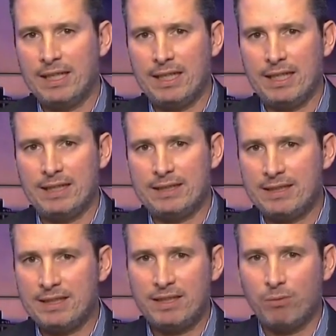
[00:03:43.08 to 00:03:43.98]
uh,
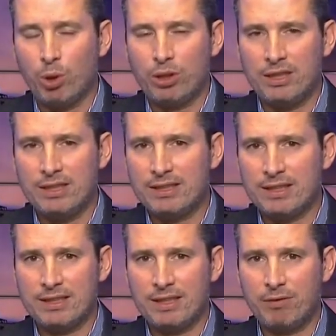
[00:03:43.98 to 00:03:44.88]
60 word
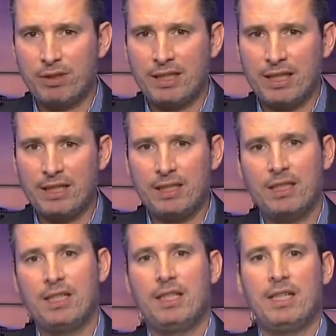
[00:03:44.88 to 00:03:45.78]
indices every day,
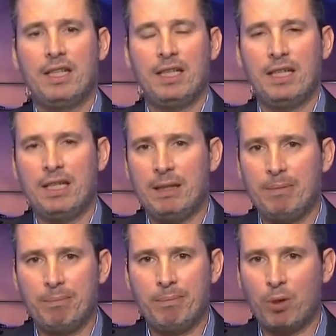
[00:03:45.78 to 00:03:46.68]

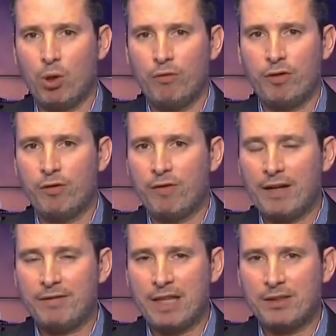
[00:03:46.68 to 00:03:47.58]
um, over
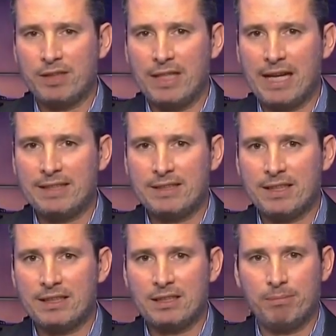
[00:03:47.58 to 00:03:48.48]
5,000
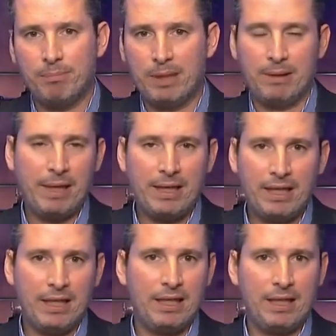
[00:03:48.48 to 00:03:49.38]
assets.
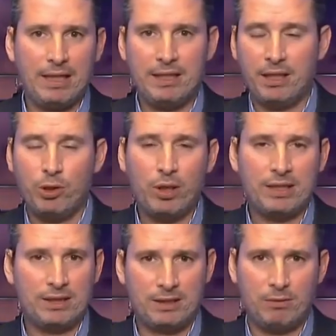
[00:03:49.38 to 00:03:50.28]
Mainly in the
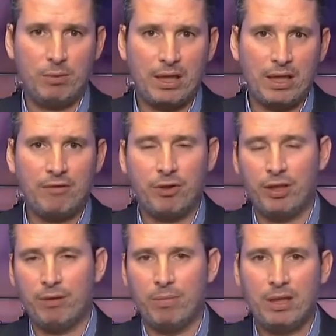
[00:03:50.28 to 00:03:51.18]
U.S., we are
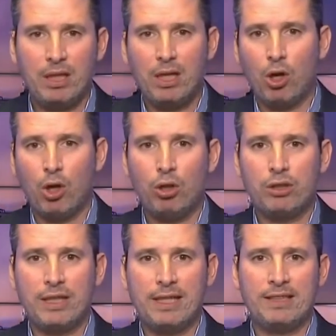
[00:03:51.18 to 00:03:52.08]
covering
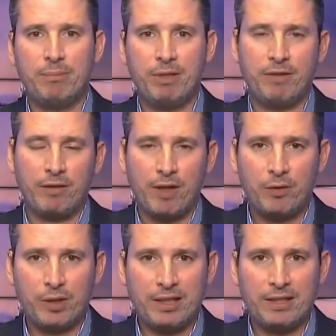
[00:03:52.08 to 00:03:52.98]
all the S&P
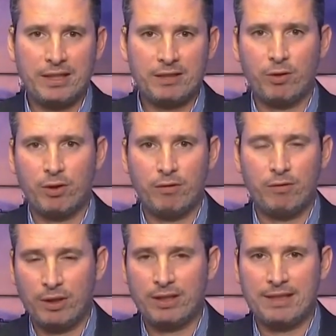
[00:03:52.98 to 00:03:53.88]
500 right. index,
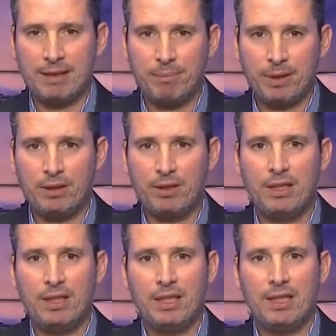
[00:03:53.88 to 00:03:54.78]
for for example.
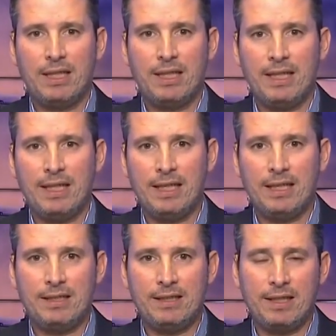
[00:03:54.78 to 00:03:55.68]

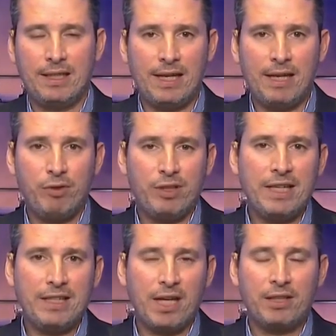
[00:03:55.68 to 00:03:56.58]
And so, so uh,
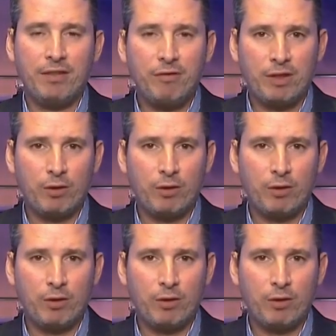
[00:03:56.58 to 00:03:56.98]
clear, there are